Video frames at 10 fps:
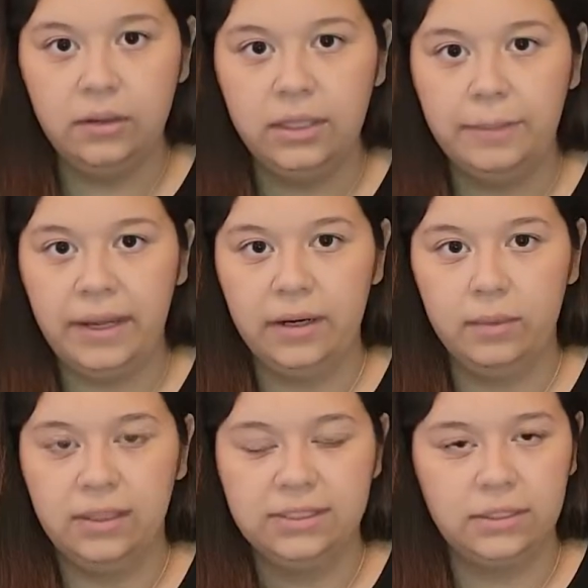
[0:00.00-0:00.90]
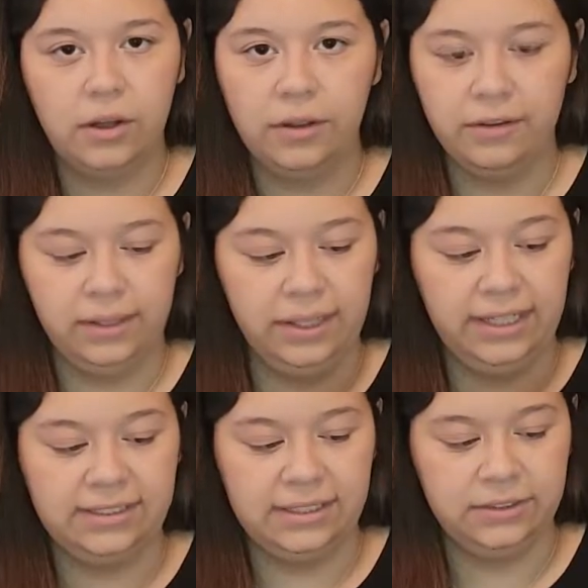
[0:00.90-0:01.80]
look better once all the
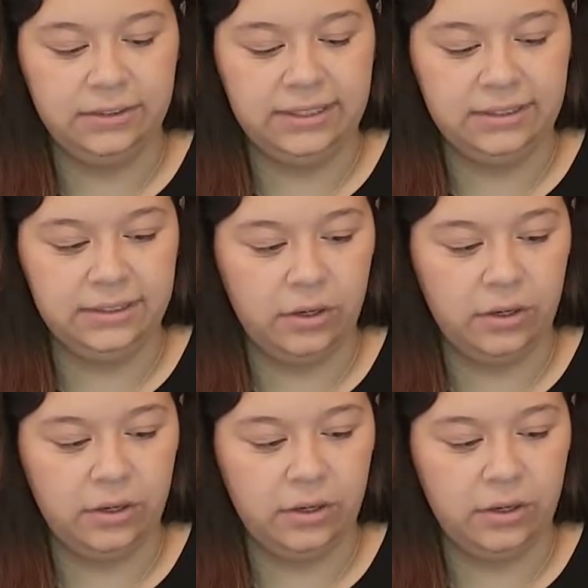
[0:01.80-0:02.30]
accessories